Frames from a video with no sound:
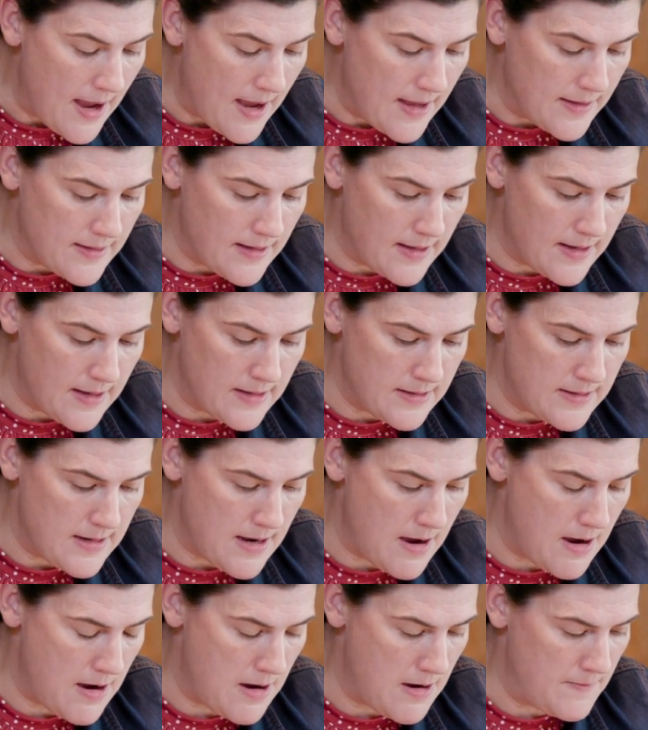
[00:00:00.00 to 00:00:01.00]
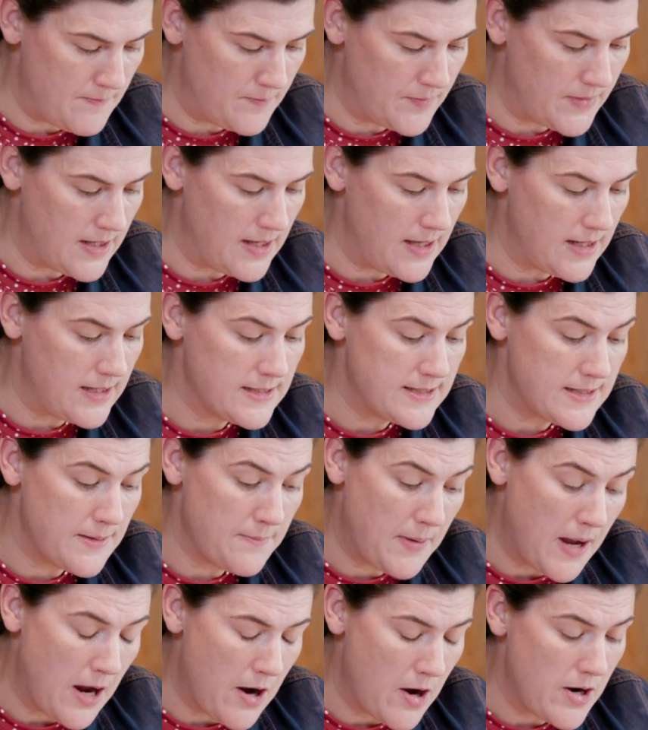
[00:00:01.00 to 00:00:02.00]
And then it is
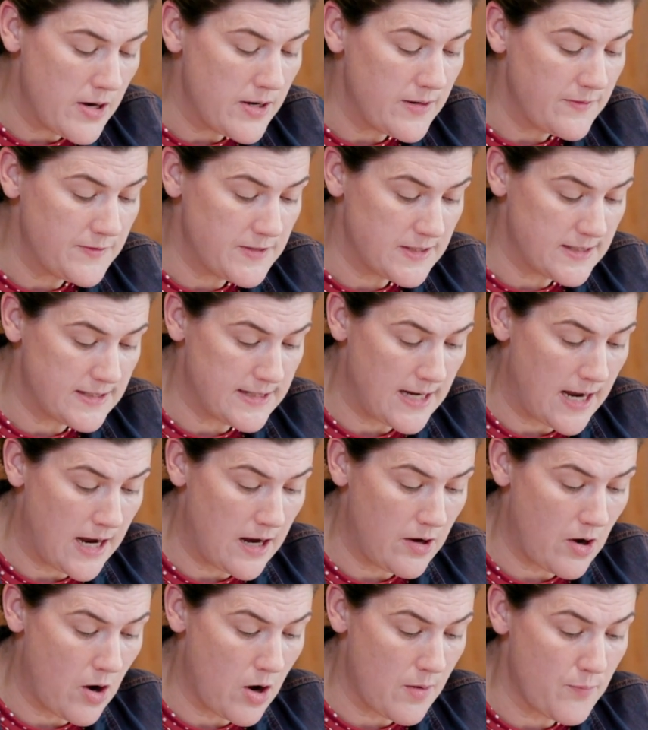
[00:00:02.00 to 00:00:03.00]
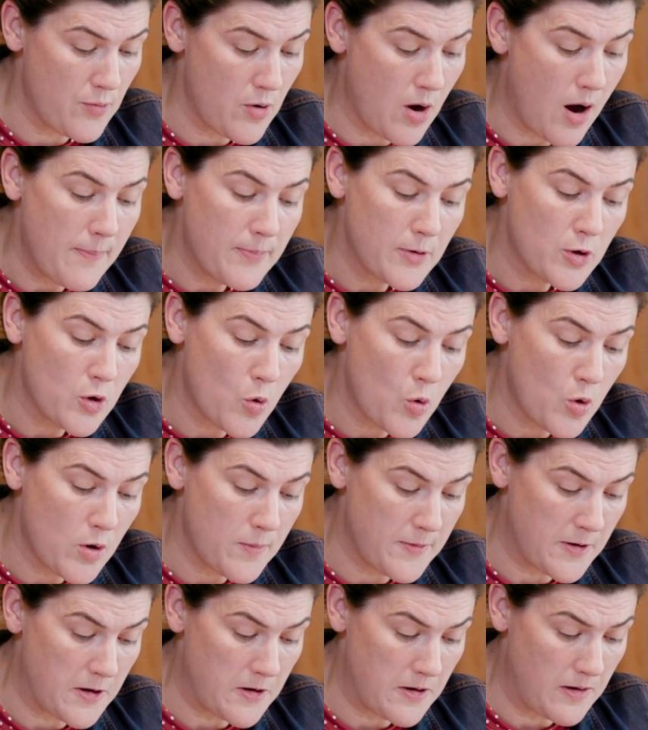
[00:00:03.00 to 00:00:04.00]
imperative to stay in our proper
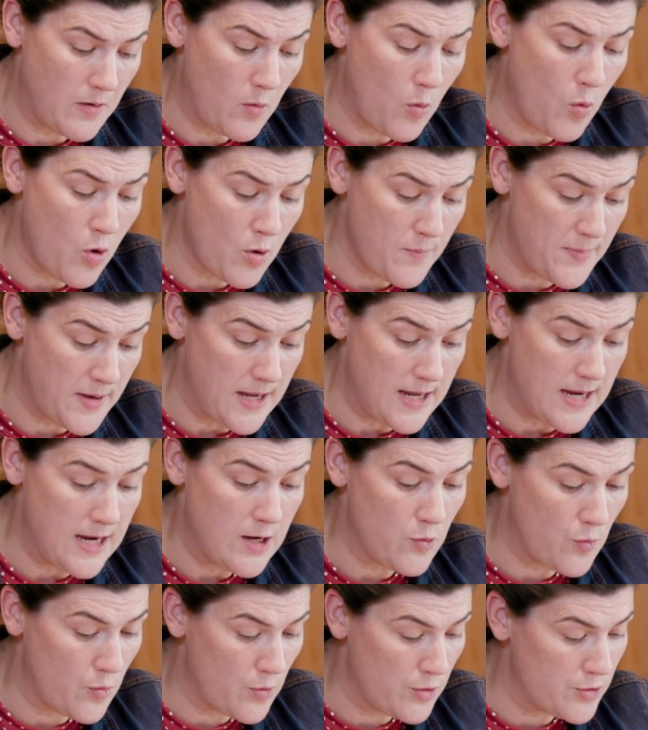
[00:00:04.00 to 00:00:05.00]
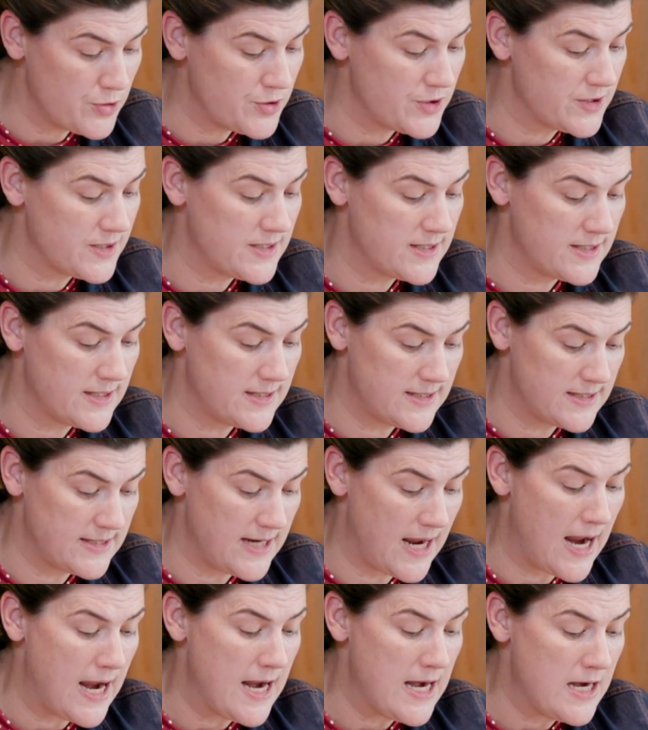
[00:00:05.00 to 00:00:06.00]
orbit in order to
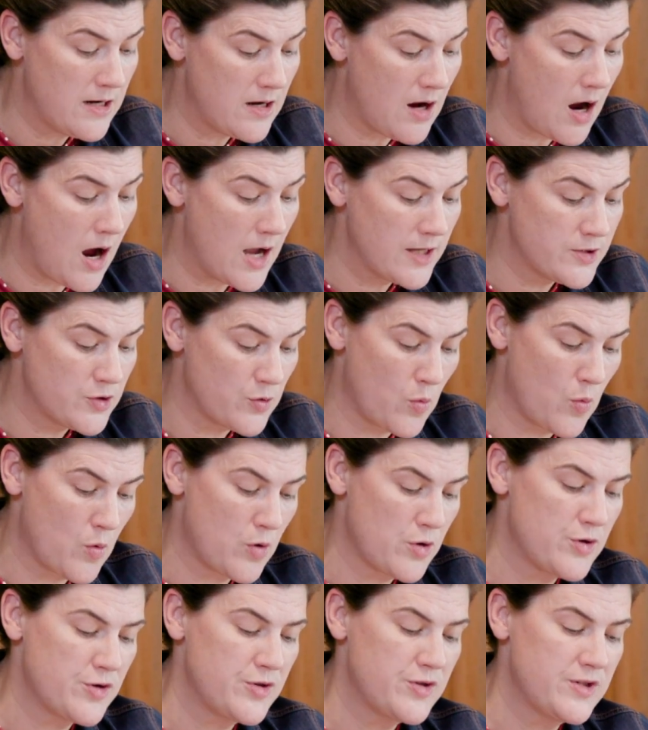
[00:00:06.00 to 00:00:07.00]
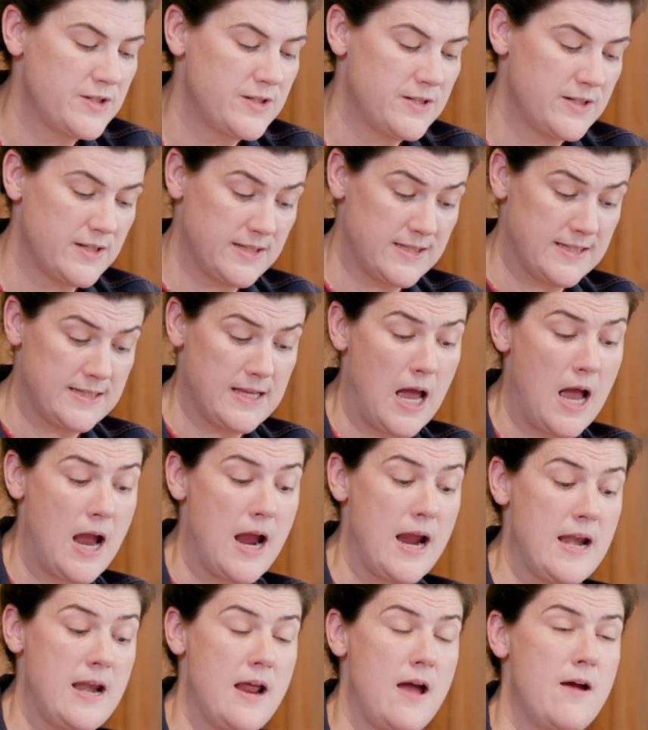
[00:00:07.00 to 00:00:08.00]
sustain God's ordered
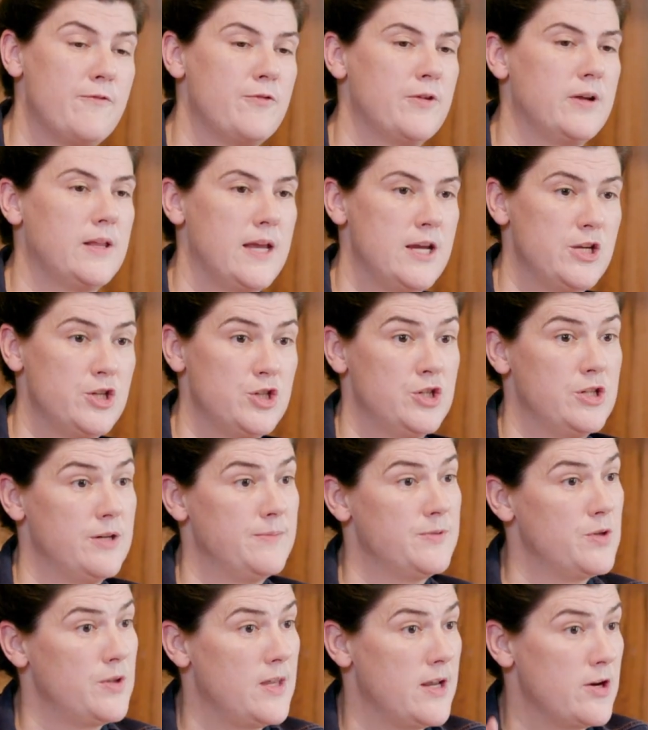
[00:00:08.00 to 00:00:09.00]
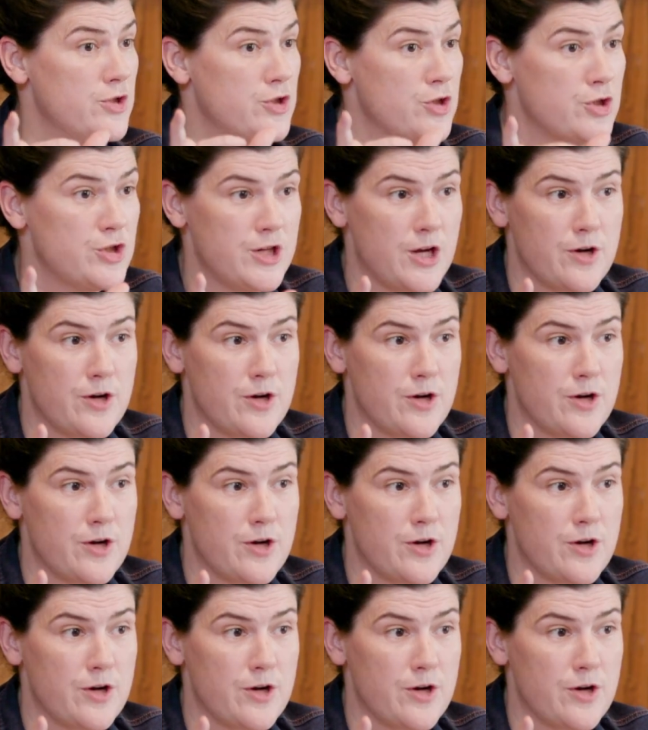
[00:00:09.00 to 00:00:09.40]
design of relationships. So there's your